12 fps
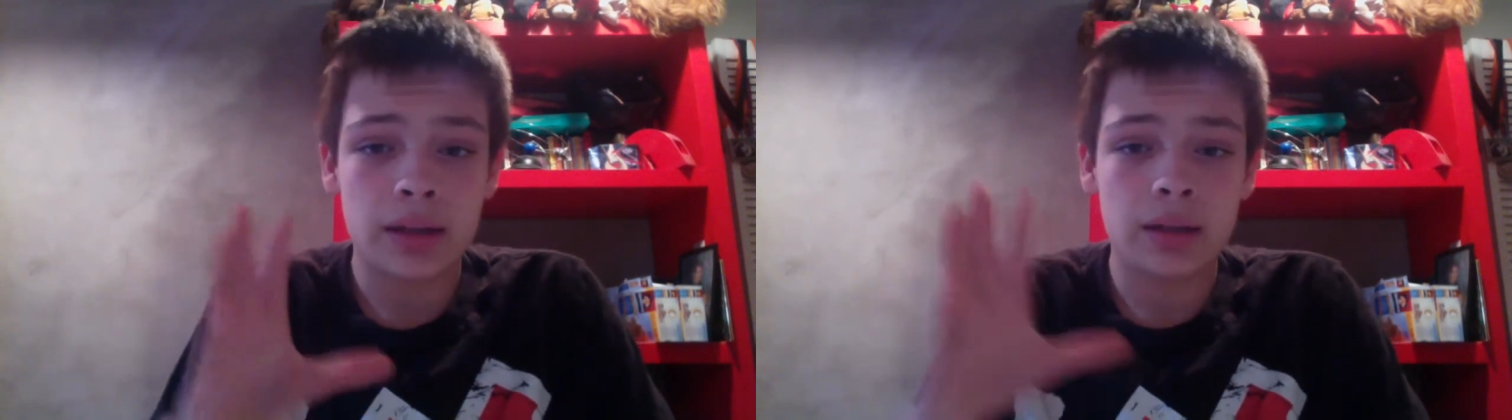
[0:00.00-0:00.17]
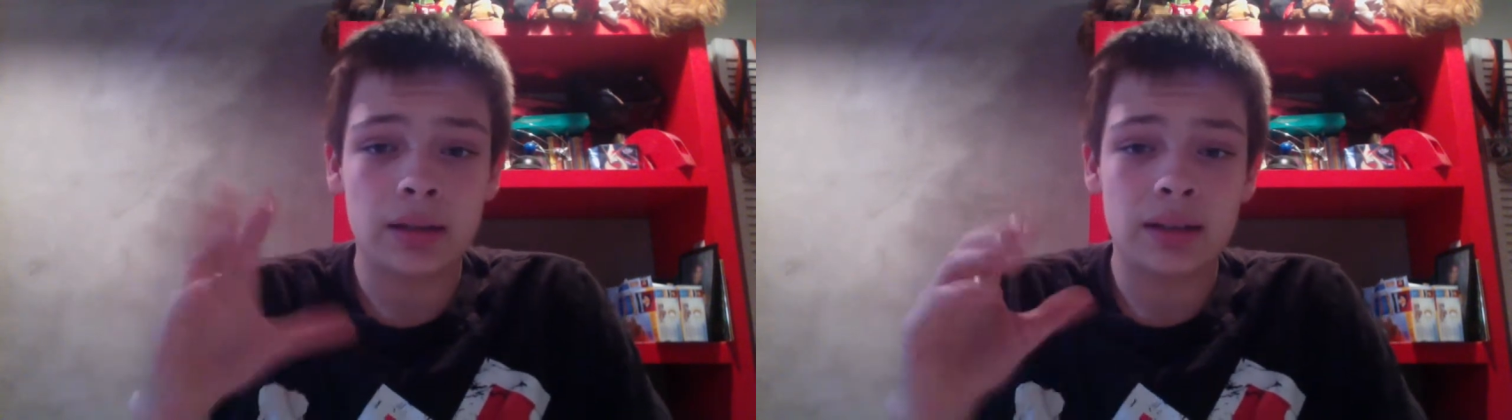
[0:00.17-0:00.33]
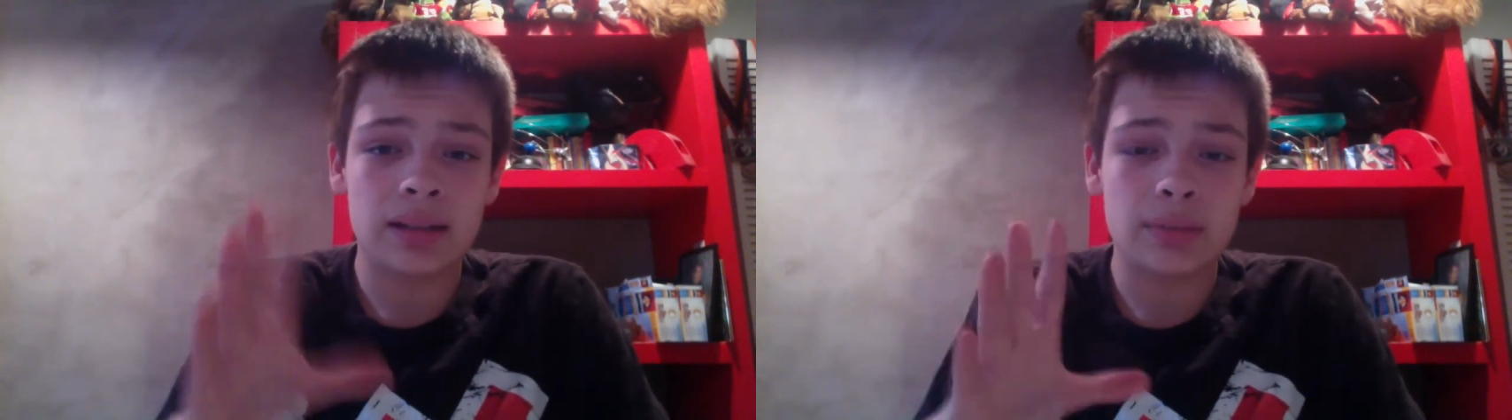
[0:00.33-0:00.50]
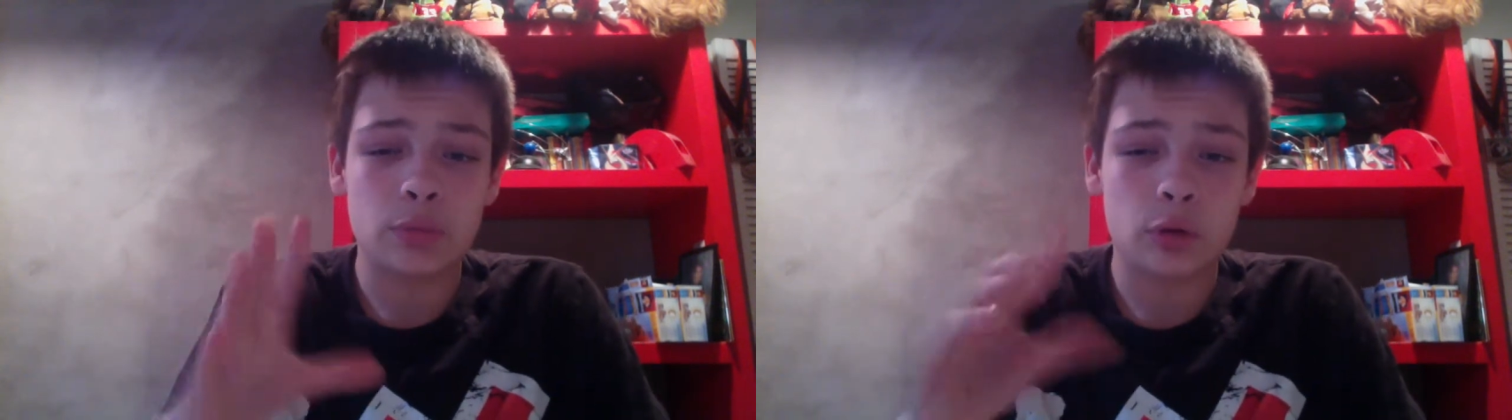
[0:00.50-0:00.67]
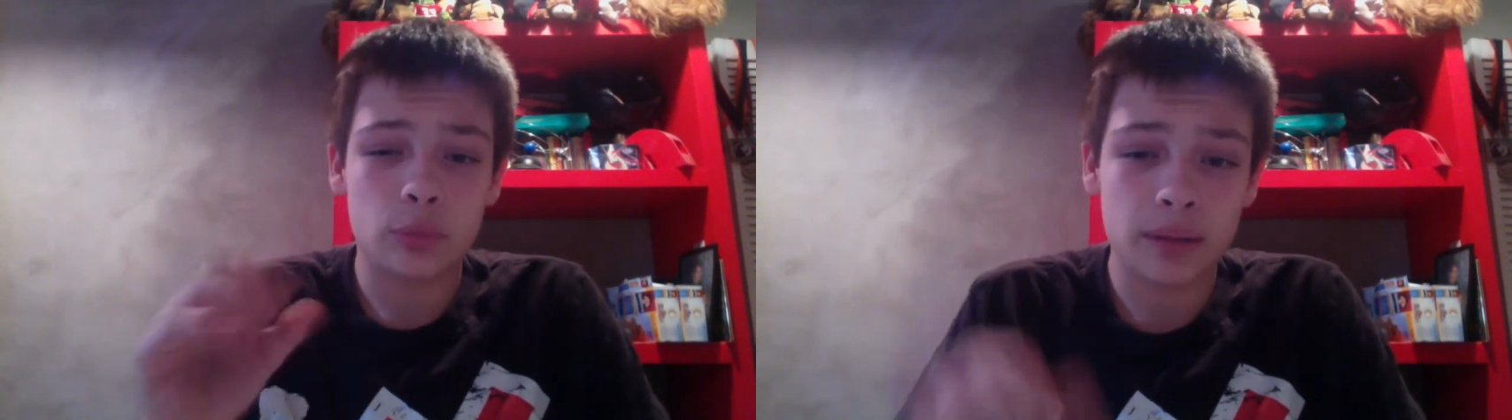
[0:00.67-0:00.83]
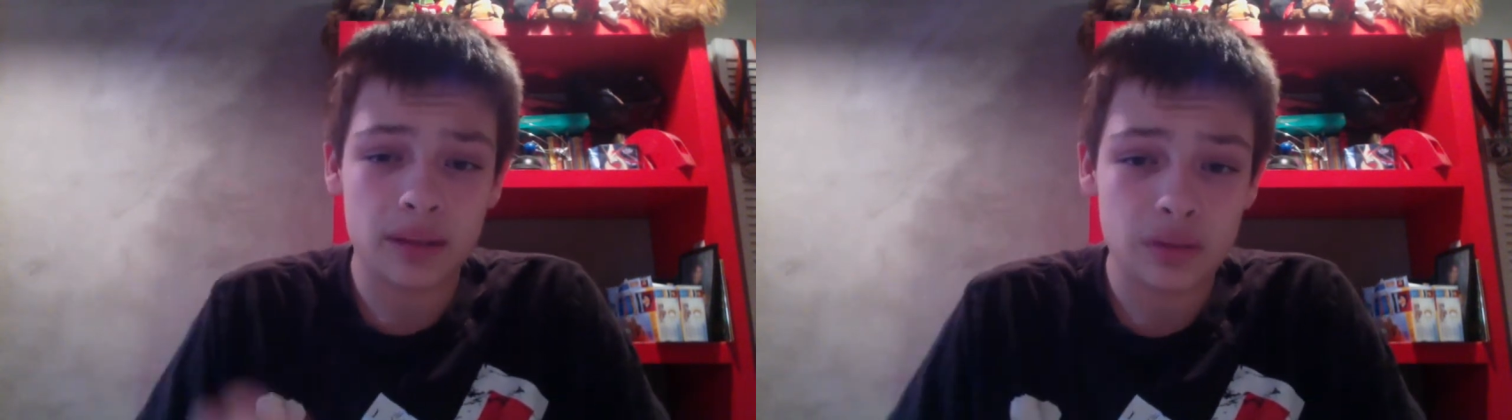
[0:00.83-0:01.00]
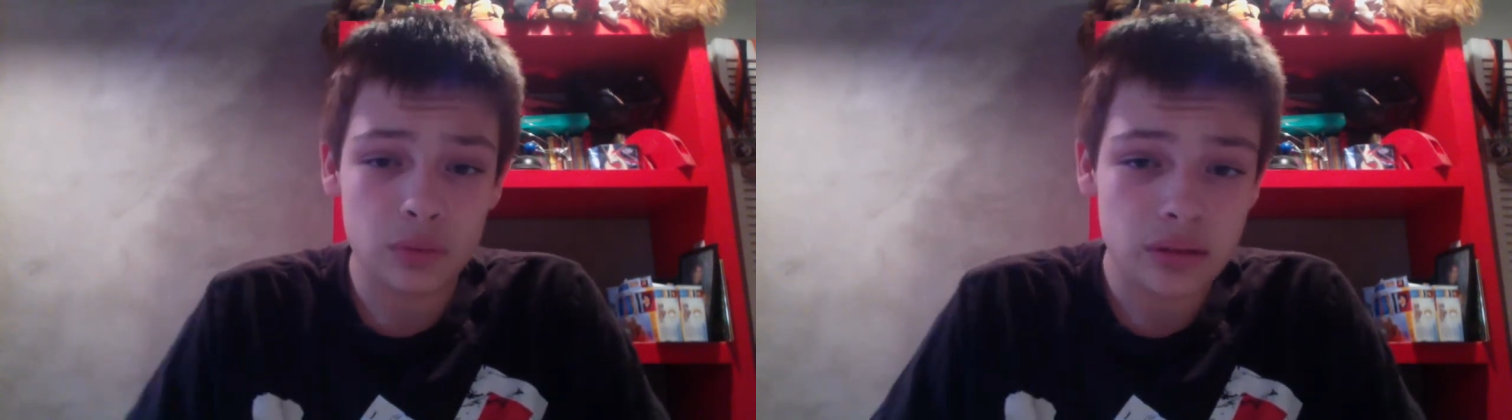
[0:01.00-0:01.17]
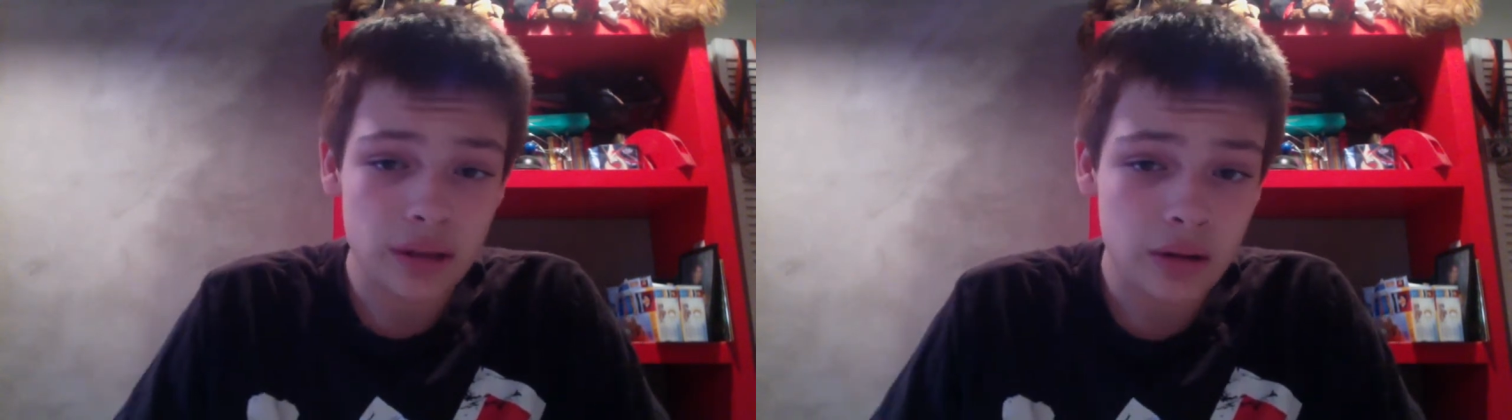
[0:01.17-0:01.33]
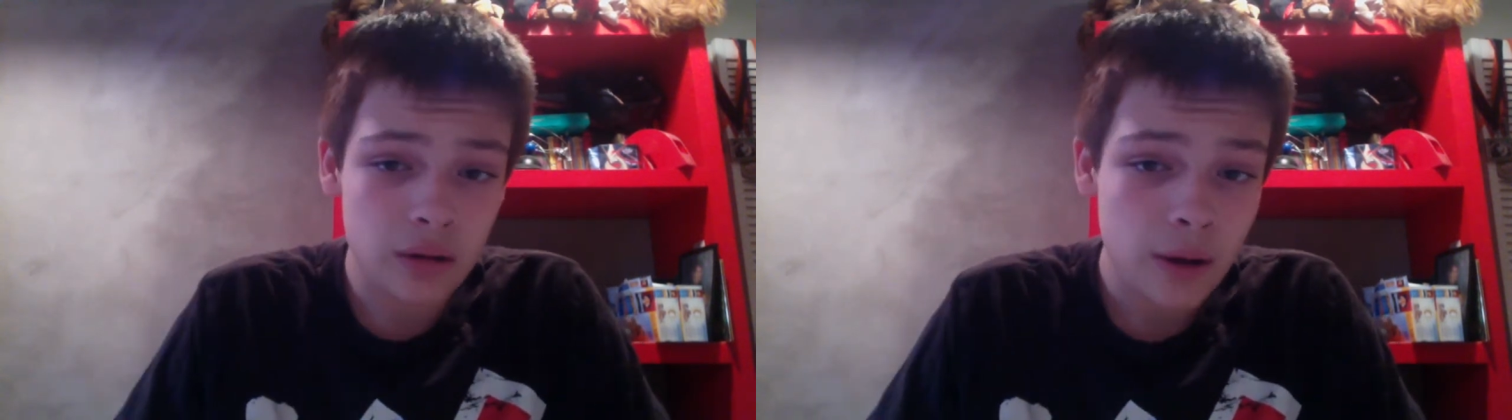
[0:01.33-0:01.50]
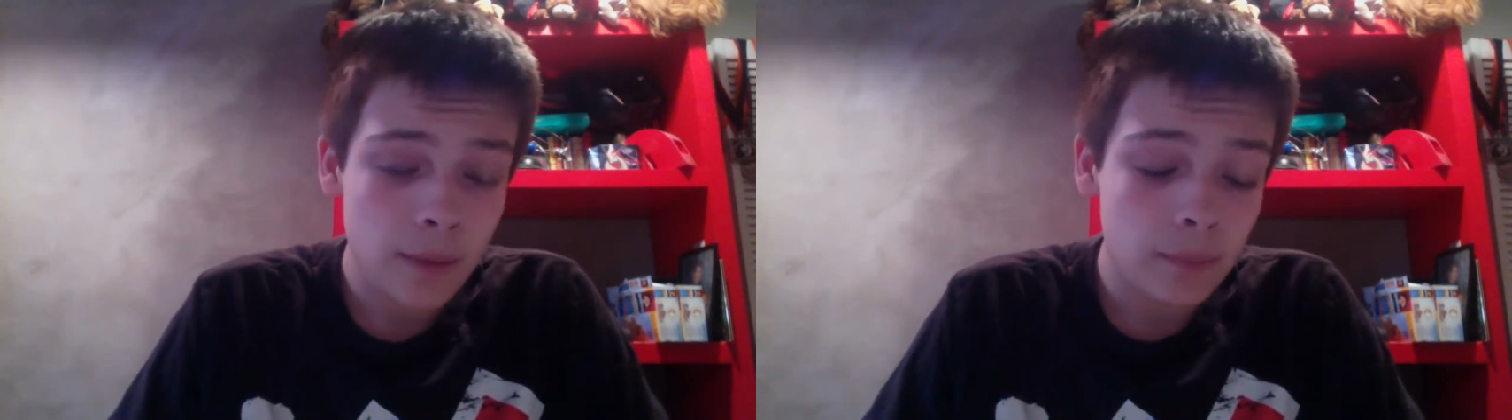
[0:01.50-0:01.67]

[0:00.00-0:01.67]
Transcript: lets in more pixels now.